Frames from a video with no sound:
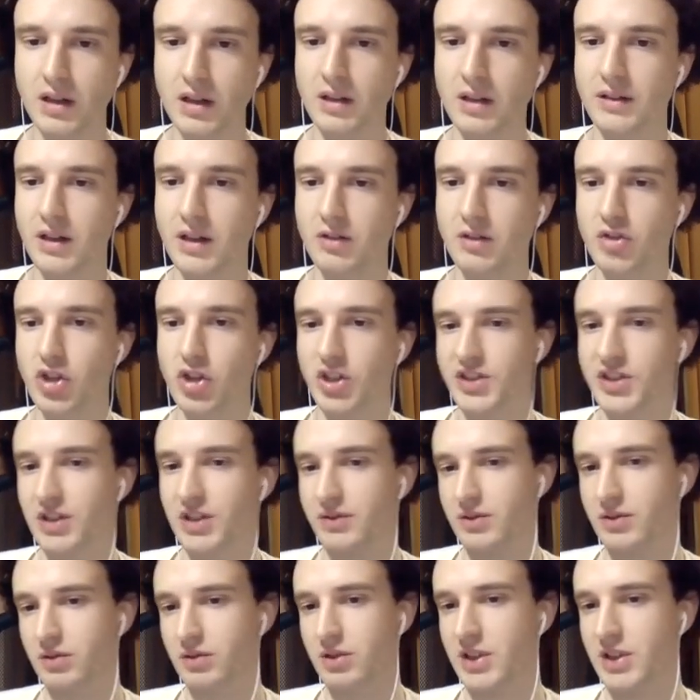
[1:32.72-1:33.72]
then you just
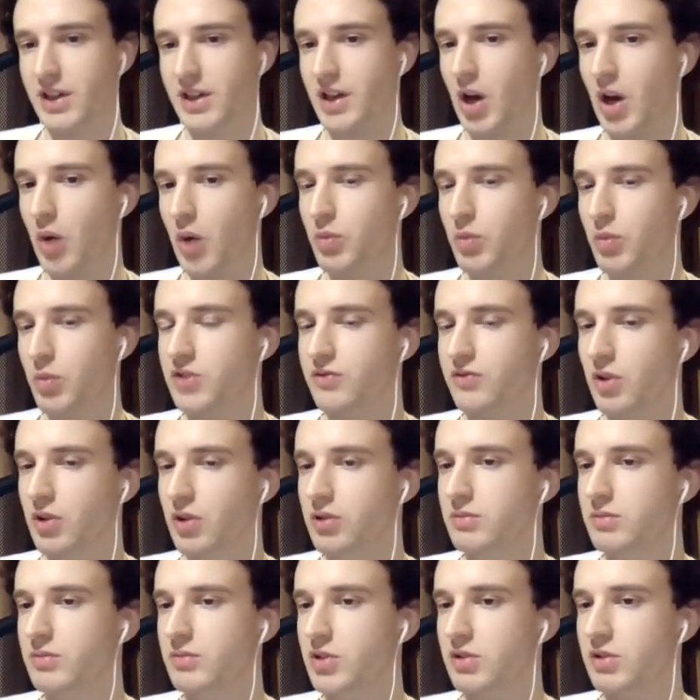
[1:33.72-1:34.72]
have to look at how much
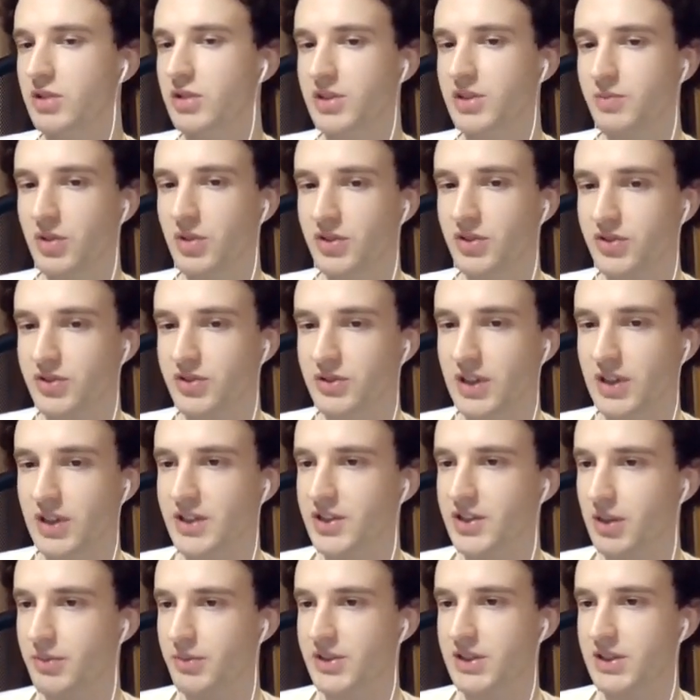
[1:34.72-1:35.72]
volume corresponds to that
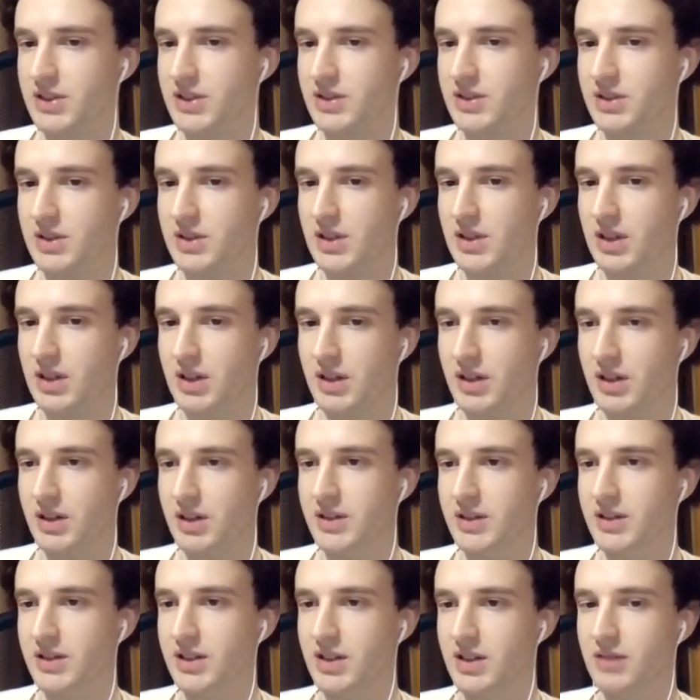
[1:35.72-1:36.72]
subset,
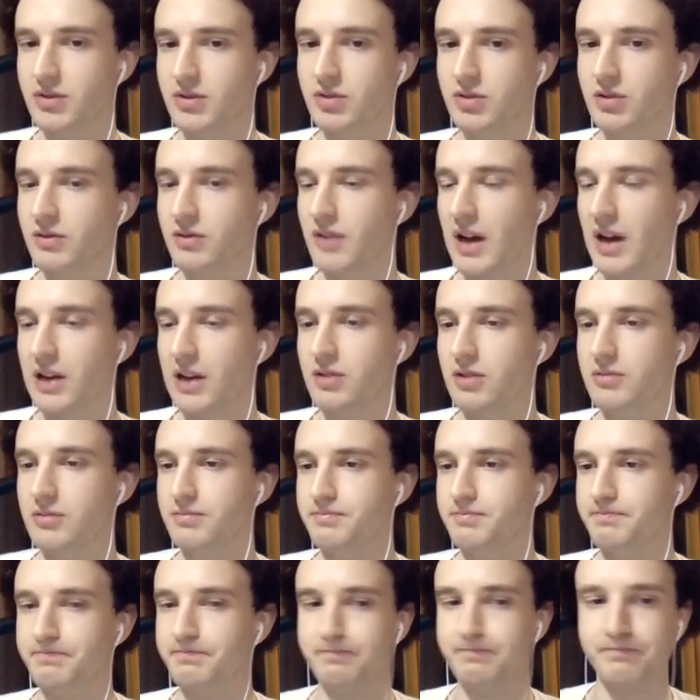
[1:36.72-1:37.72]
and that gives you the value.
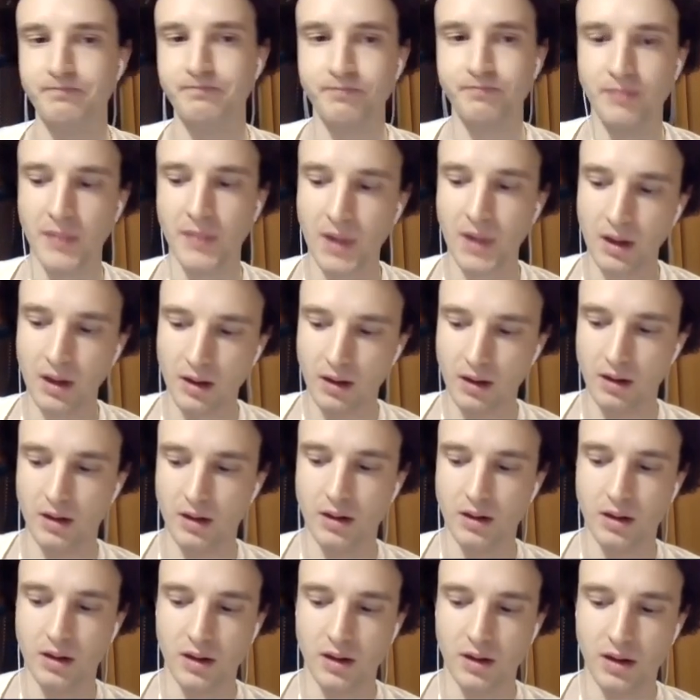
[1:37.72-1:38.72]

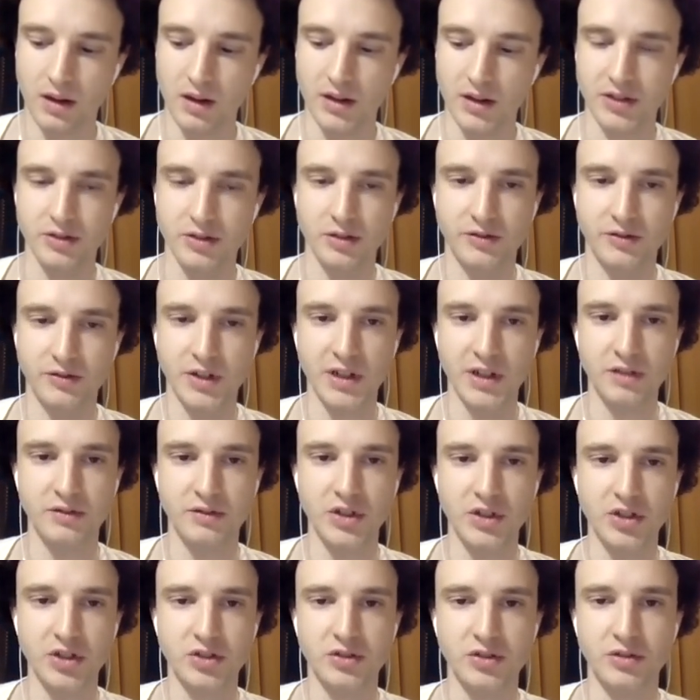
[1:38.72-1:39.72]
So the fair
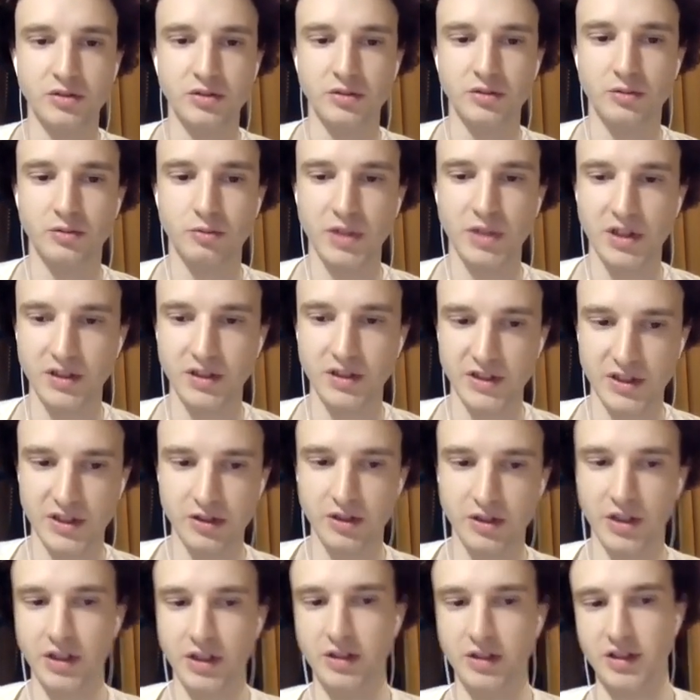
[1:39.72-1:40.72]
division we
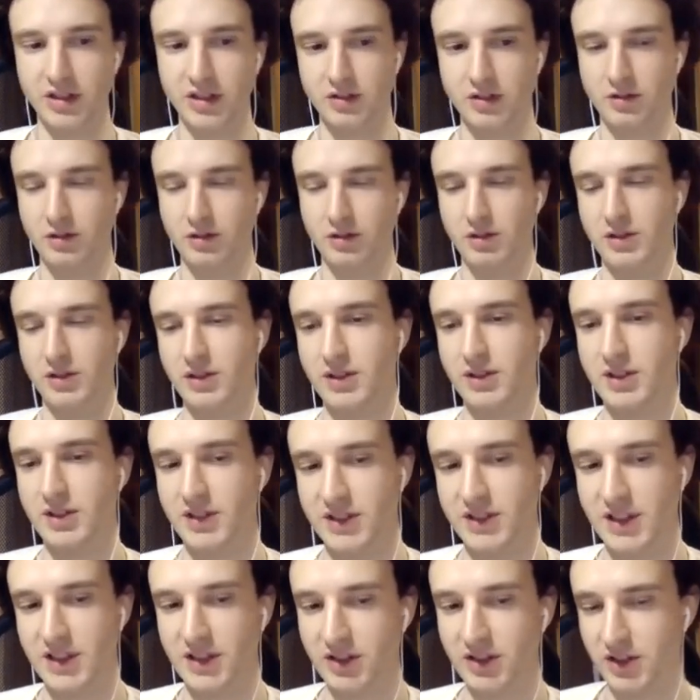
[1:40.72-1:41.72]
consider here is called
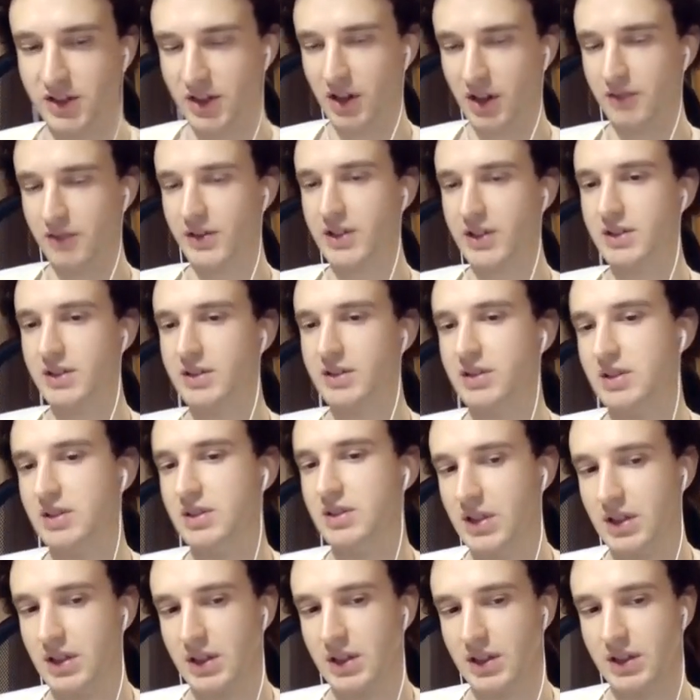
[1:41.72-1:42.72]
consensus halving.
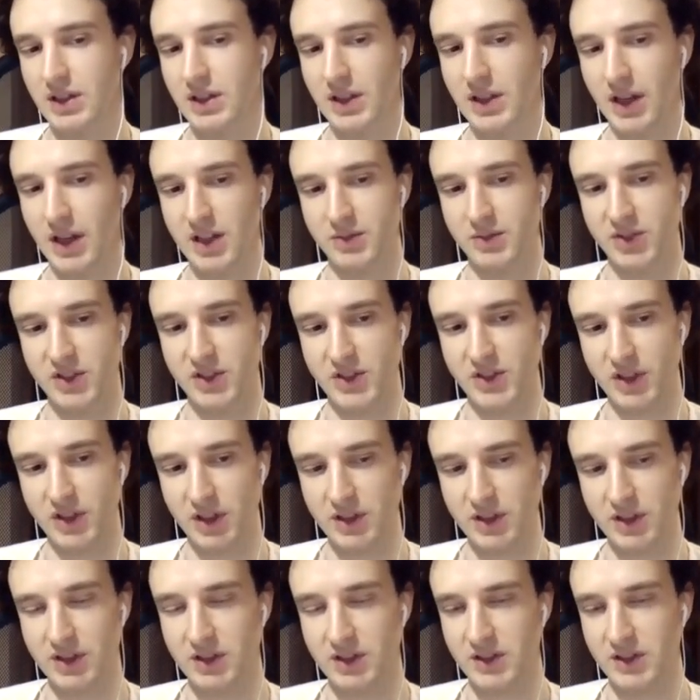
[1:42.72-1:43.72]
It has been
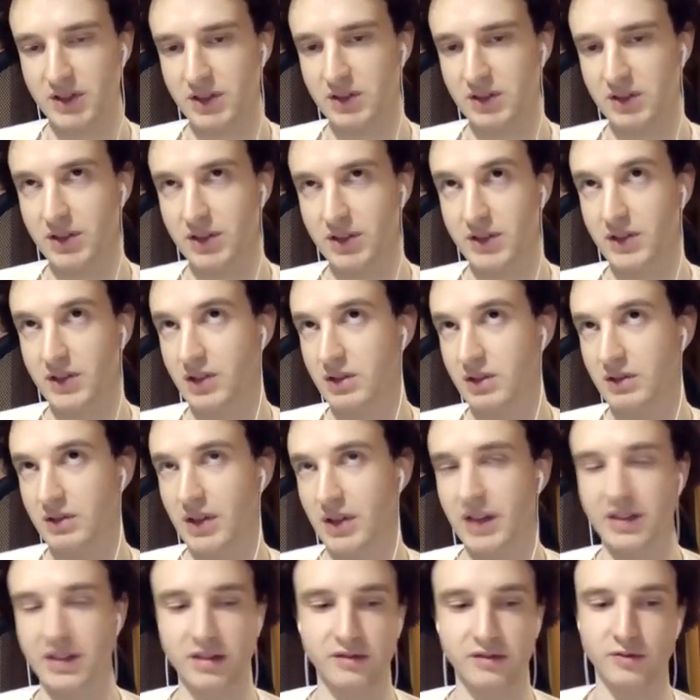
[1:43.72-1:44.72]
studied since the
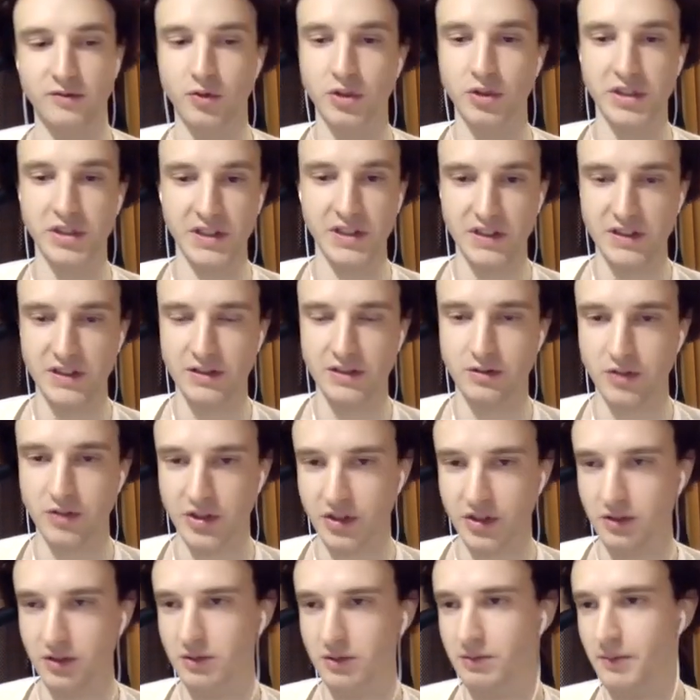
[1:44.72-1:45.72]
1940s or
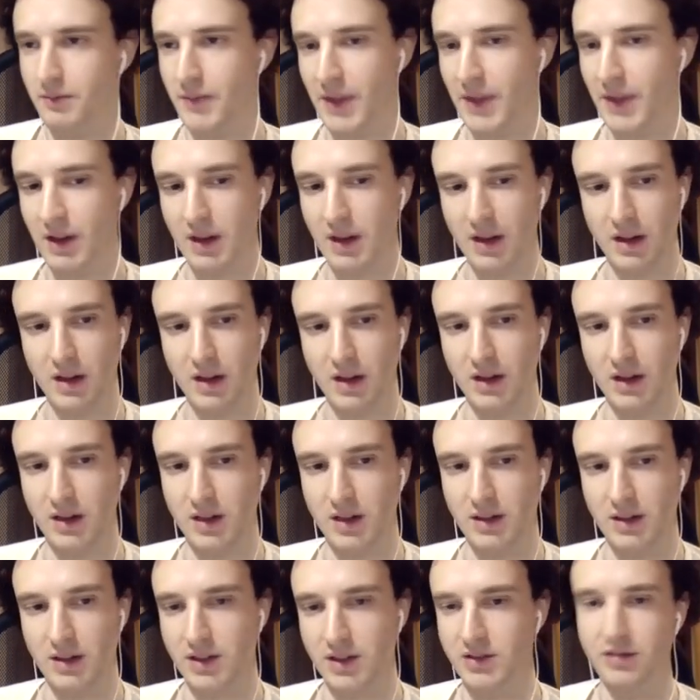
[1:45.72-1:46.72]
so,
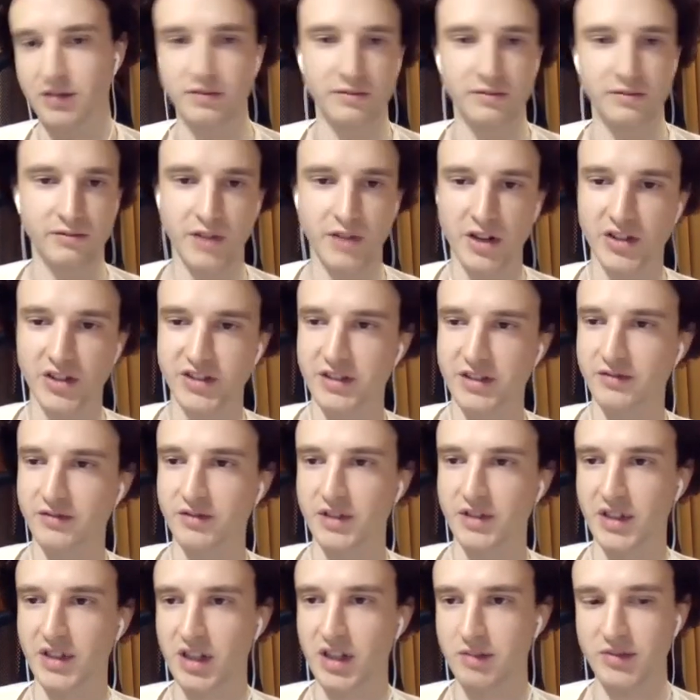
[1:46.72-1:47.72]
under various
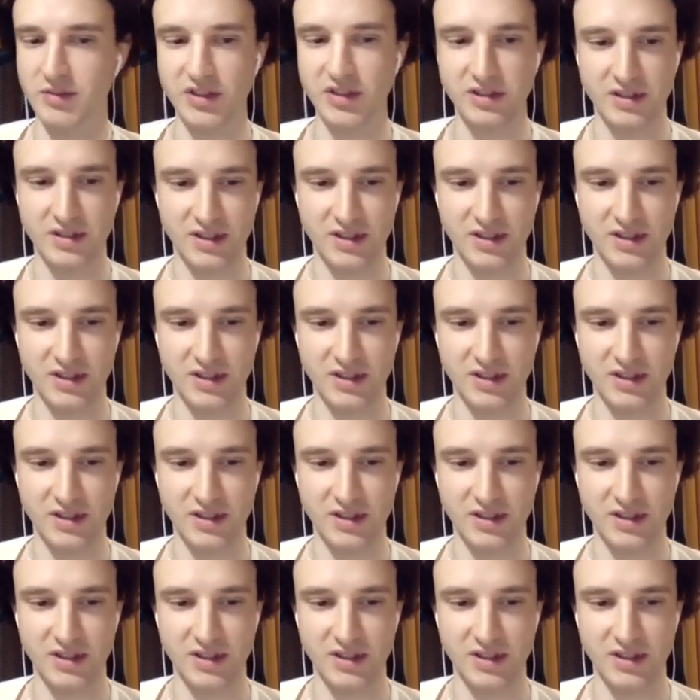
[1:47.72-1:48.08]
different names,